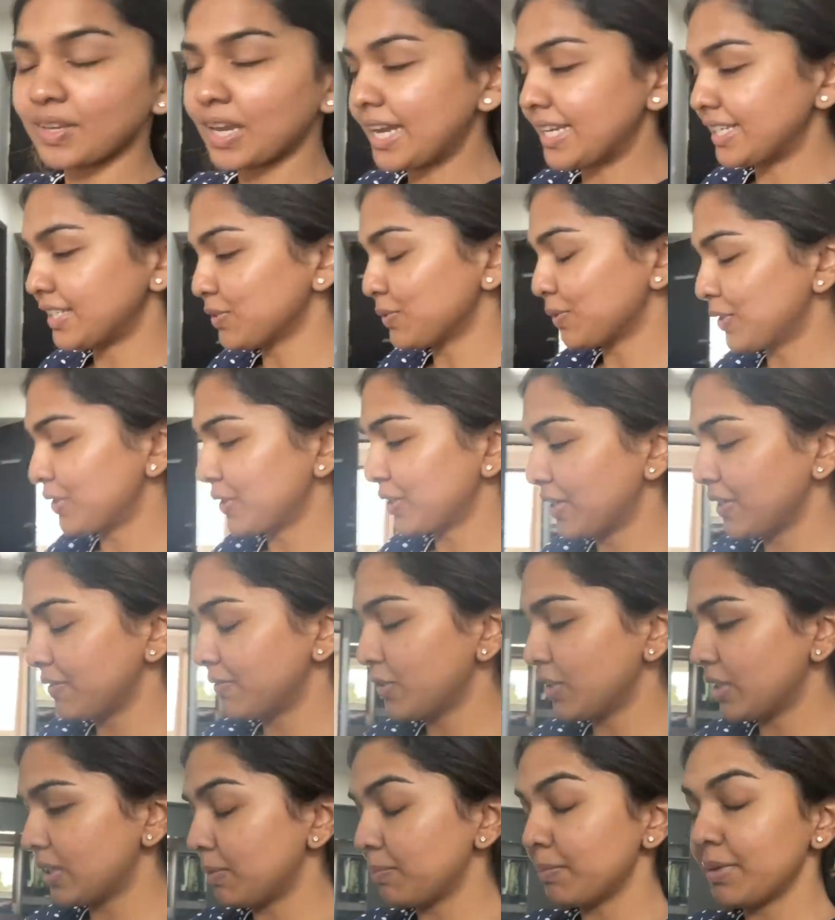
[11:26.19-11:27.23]
just wanted to give you
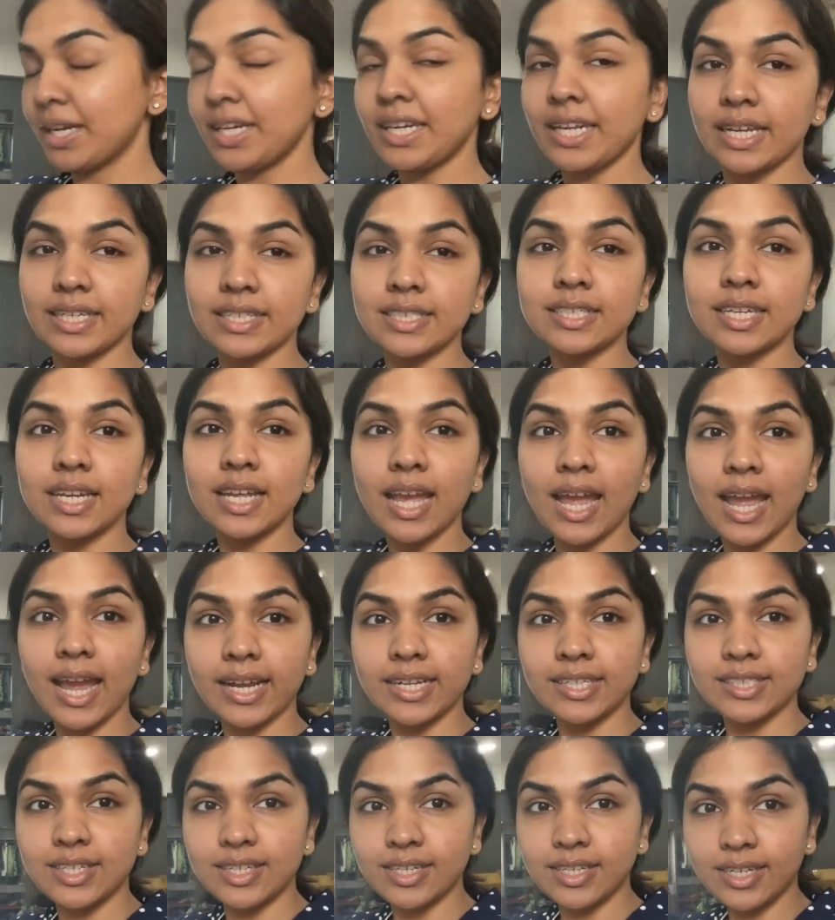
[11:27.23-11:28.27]
an update. Yesterday,
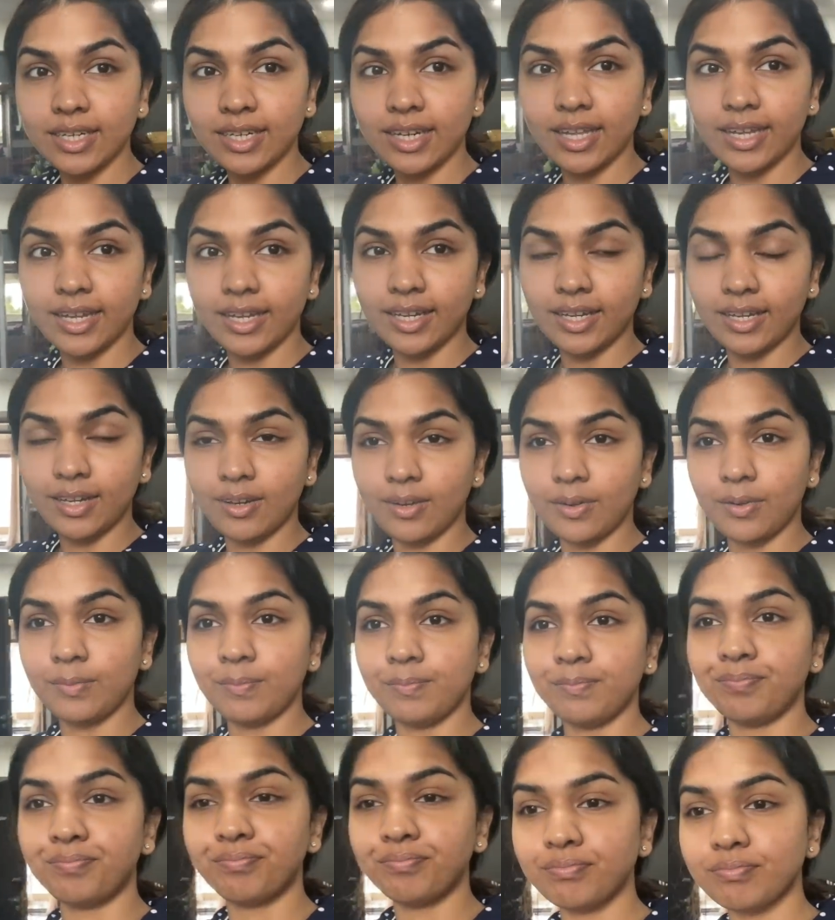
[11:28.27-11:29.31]
actually, like
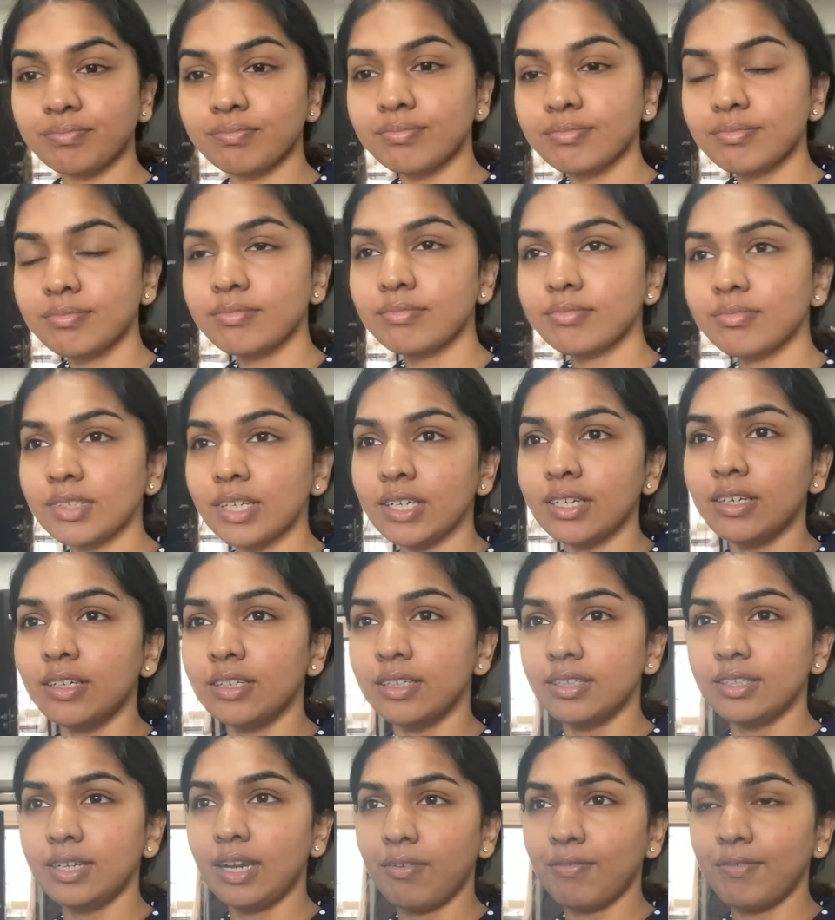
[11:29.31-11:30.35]

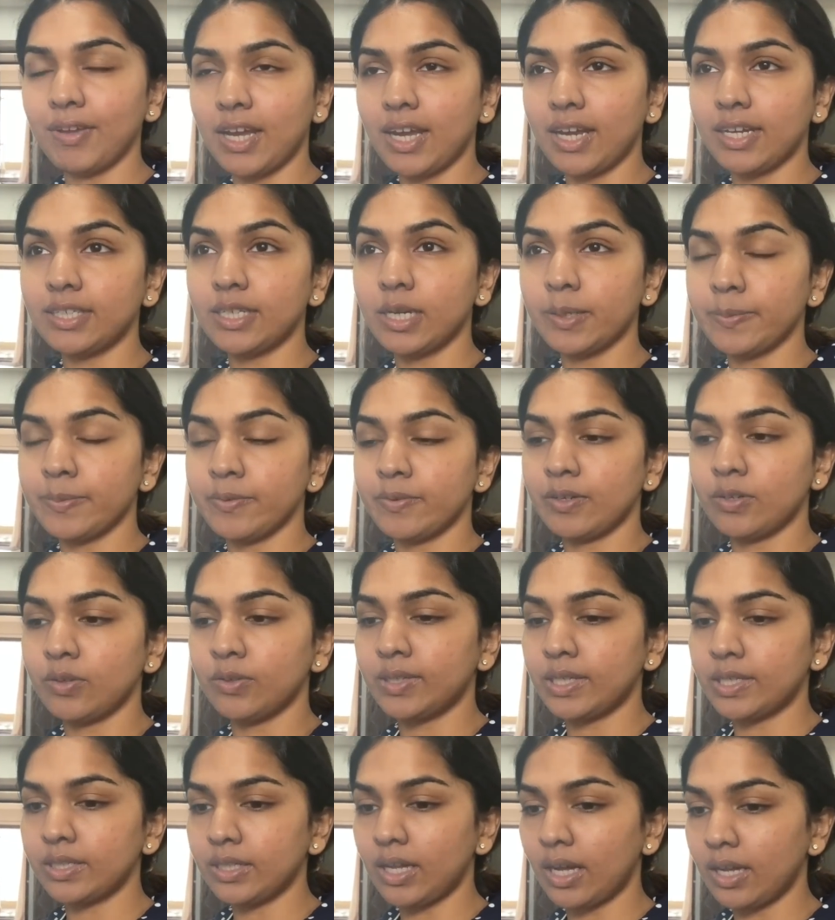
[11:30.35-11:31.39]
Navya had come and
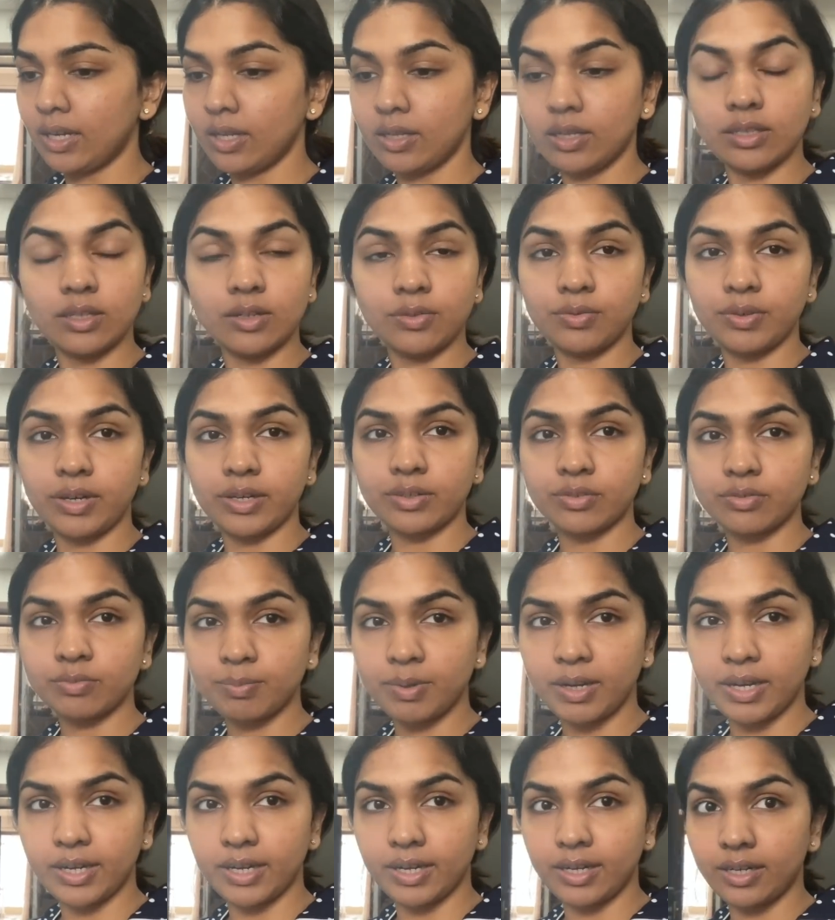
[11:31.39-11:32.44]
another friend of
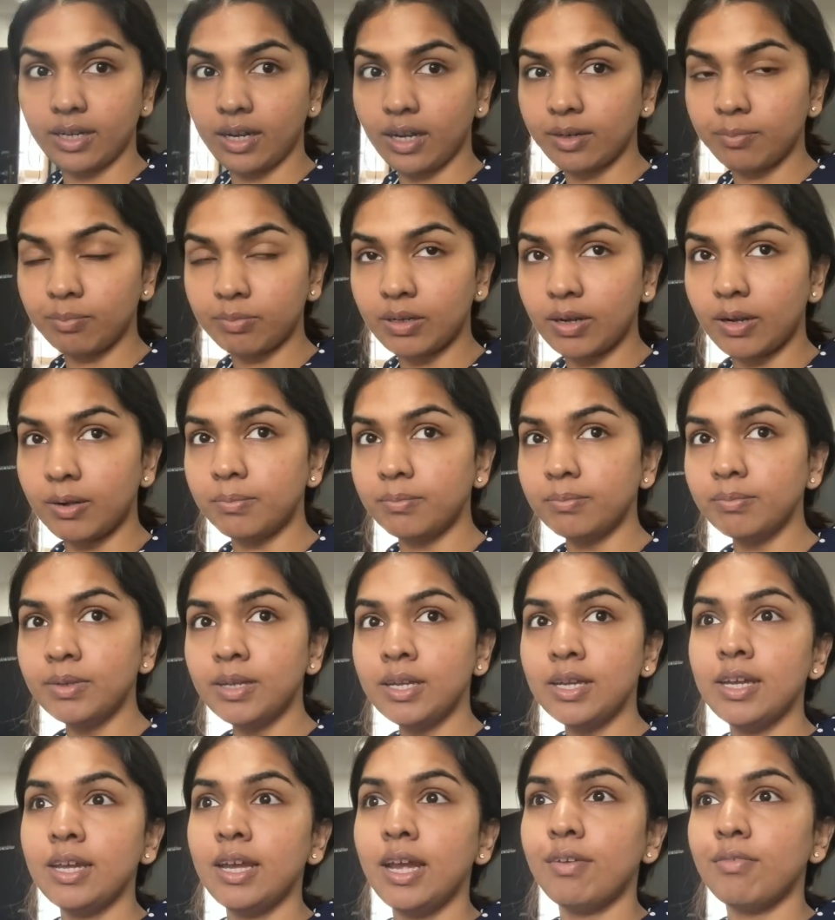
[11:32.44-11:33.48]
mine had come.
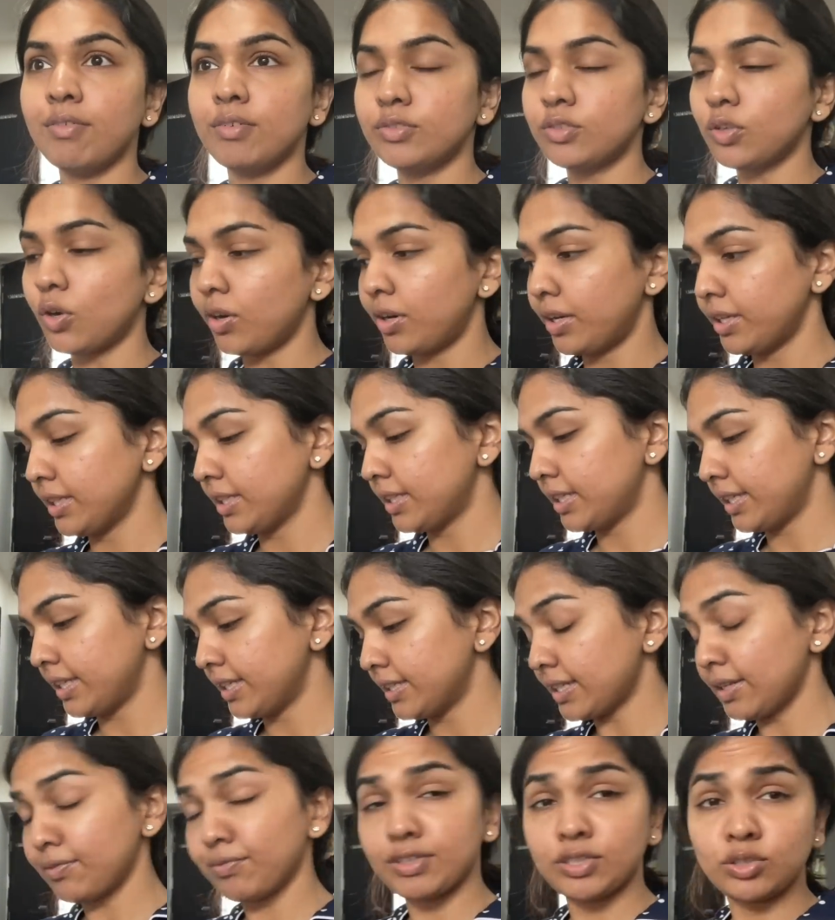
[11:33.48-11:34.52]
We were sorting things and we